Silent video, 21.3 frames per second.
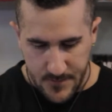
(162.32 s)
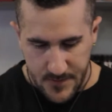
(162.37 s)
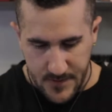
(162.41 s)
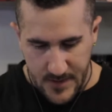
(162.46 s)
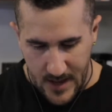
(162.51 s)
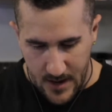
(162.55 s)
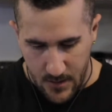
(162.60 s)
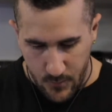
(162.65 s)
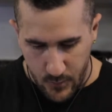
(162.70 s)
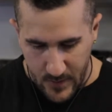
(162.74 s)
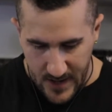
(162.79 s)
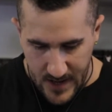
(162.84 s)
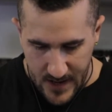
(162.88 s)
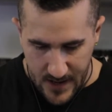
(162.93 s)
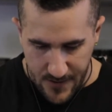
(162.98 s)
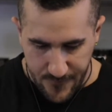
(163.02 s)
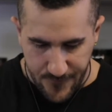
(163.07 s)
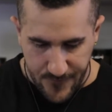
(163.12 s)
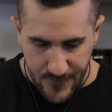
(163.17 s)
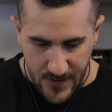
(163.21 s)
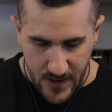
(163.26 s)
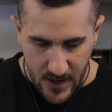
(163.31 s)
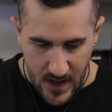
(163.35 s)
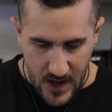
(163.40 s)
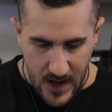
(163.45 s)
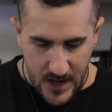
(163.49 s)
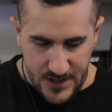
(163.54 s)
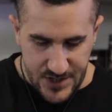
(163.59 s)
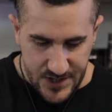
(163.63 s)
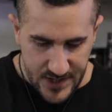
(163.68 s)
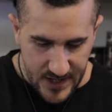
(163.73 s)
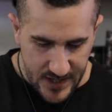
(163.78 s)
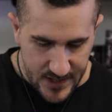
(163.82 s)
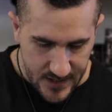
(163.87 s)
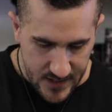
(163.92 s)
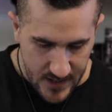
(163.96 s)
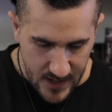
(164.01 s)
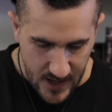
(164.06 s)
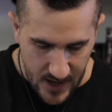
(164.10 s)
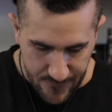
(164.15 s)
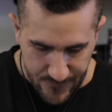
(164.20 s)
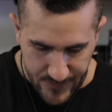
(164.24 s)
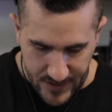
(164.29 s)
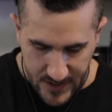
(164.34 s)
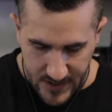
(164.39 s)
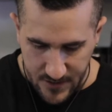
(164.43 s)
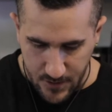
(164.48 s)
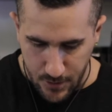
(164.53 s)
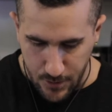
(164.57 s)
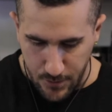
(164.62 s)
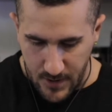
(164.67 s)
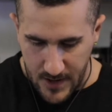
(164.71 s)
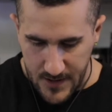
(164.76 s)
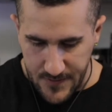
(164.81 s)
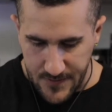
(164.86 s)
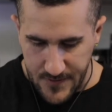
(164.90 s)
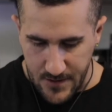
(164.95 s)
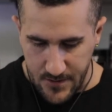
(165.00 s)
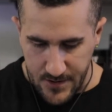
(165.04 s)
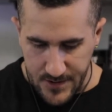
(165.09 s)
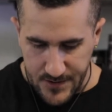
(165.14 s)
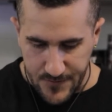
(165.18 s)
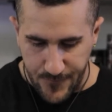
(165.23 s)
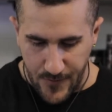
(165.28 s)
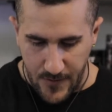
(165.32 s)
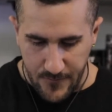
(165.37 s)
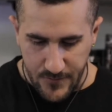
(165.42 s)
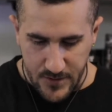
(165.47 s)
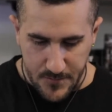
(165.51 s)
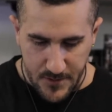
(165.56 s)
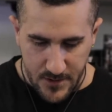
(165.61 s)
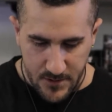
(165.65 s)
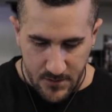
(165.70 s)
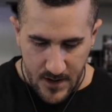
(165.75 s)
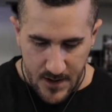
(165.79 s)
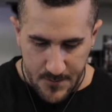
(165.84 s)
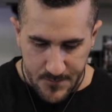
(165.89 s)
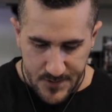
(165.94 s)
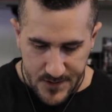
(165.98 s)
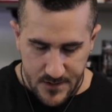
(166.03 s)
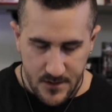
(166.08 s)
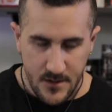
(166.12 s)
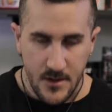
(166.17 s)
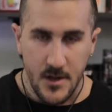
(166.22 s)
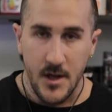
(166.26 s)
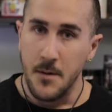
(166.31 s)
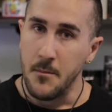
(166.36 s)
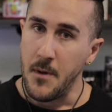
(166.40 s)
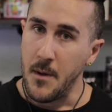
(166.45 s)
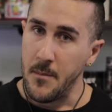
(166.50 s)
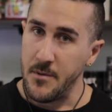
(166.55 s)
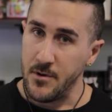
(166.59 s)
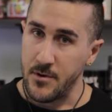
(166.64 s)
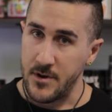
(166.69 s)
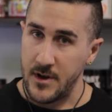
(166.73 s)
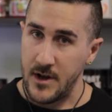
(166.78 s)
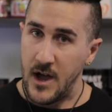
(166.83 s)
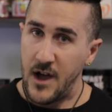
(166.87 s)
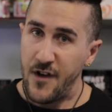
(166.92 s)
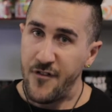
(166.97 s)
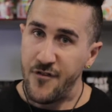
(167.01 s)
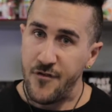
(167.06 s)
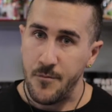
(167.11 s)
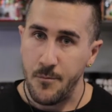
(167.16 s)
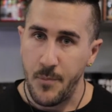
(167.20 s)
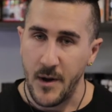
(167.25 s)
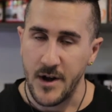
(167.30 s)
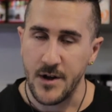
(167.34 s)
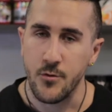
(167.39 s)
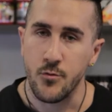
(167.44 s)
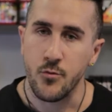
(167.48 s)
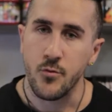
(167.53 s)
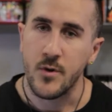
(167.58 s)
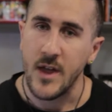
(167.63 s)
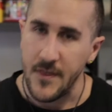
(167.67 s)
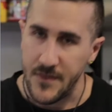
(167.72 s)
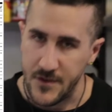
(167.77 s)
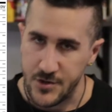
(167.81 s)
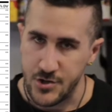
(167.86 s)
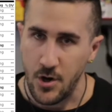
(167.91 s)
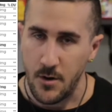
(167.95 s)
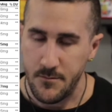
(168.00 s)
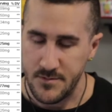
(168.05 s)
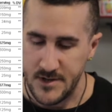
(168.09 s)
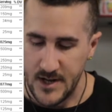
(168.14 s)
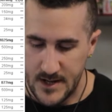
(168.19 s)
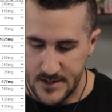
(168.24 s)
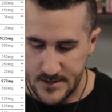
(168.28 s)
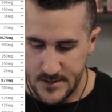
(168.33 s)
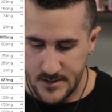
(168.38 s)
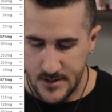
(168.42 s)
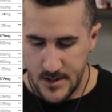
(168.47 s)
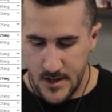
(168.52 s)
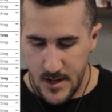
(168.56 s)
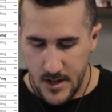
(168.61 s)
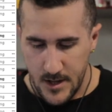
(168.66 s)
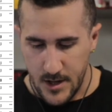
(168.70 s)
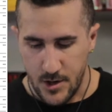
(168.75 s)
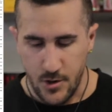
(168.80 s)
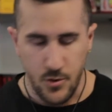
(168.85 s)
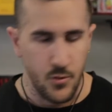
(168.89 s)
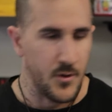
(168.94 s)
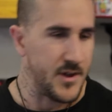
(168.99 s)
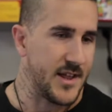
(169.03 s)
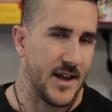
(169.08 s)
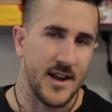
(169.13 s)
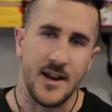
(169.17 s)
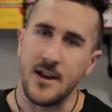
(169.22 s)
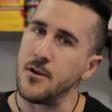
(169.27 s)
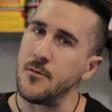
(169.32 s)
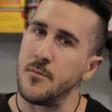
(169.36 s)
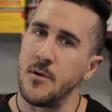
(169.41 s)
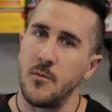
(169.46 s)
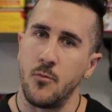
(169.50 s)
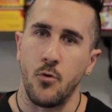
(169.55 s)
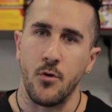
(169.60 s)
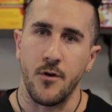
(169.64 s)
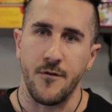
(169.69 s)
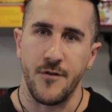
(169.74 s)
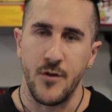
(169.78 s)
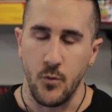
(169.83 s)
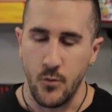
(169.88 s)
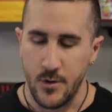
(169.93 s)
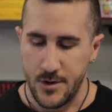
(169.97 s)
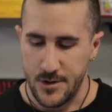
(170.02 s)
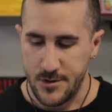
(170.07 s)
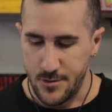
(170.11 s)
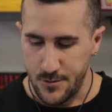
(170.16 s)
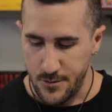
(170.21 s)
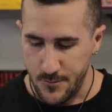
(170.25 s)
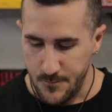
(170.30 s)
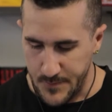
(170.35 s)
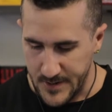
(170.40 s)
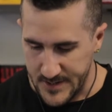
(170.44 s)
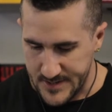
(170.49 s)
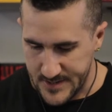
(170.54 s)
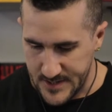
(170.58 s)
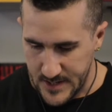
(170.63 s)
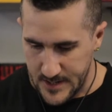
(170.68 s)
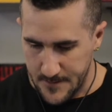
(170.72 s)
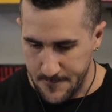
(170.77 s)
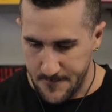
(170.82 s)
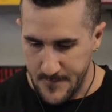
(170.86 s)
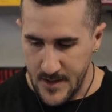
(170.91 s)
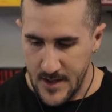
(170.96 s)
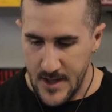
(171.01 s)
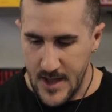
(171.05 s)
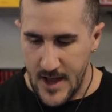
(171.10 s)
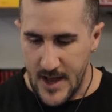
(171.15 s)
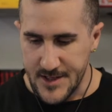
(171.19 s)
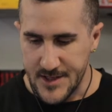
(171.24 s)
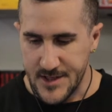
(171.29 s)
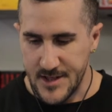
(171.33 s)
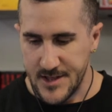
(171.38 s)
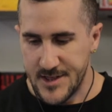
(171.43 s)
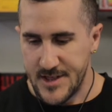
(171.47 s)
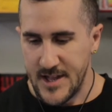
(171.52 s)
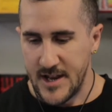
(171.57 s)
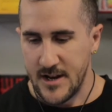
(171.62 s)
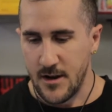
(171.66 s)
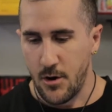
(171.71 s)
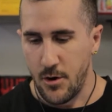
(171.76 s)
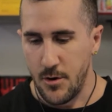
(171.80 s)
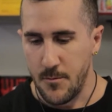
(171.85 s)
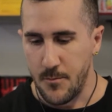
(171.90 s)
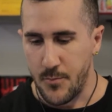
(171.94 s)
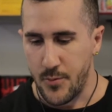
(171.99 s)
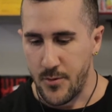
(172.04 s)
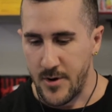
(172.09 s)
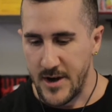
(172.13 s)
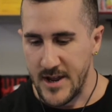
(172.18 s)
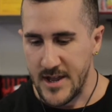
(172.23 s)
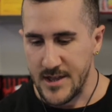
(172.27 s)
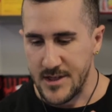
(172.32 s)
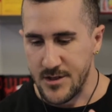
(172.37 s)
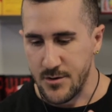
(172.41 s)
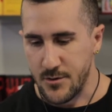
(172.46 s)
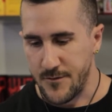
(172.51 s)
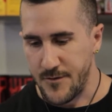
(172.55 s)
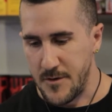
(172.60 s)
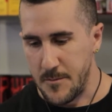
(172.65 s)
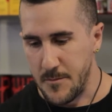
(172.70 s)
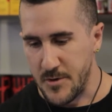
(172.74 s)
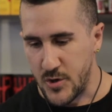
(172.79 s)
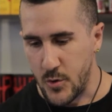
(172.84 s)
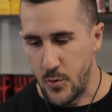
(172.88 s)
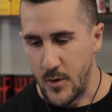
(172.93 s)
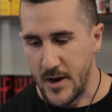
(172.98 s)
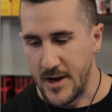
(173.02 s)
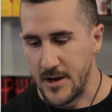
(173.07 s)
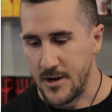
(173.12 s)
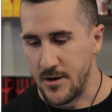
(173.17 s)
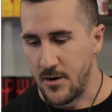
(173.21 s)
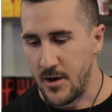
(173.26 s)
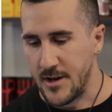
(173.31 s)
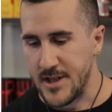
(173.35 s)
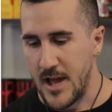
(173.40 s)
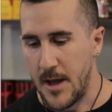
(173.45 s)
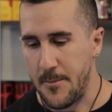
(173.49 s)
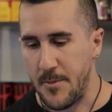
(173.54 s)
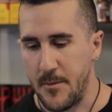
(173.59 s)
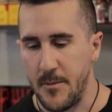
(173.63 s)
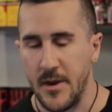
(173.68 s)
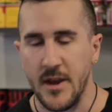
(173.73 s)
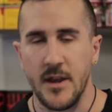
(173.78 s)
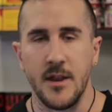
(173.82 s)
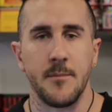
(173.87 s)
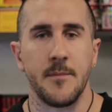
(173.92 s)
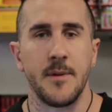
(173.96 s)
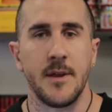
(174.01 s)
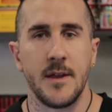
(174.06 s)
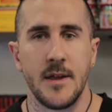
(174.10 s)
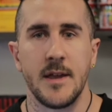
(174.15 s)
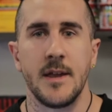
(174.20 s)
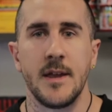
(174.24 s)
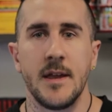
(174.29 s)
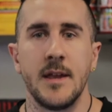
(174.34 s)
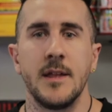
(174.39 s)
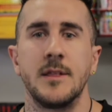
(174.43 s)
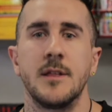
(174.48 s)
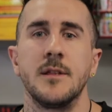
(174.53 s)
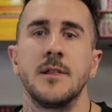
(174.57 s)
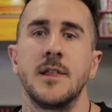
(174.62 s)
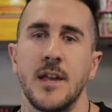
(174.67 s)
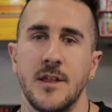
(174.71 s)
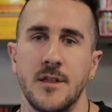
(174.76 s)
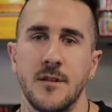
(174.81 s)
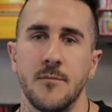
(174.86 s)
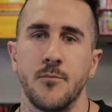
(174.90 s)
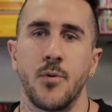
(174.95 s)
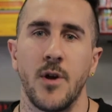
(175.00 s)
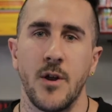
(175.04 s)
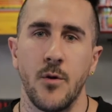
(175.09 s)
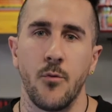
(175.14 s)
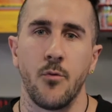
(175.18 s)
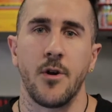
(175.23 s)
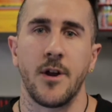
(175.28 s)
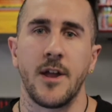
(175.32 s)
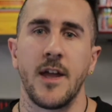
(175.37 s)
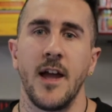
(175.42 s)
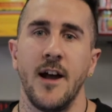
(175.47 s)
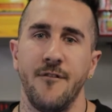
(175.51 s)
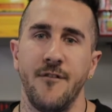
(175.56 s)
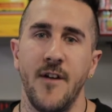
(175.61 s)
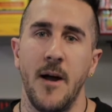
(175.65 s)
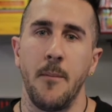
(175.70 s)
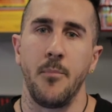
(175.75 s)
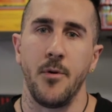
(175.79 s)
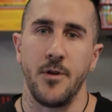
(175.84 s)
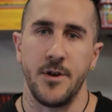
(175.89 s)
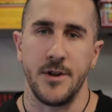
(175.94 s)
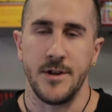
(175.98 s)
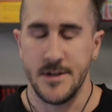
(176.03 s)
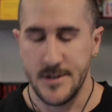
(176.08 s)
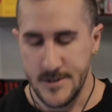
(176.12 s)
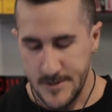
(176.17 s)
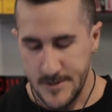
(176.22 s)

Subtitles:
Now we have arginine alpha-ketoglutarate. There is 500 milligrams. Maybe not enough, but it will get the job done. You could always add a little bit more if you wanted to, but as a standalone pre, sort of in between, a nice happy medium, it's a decent pre-workout fat burner.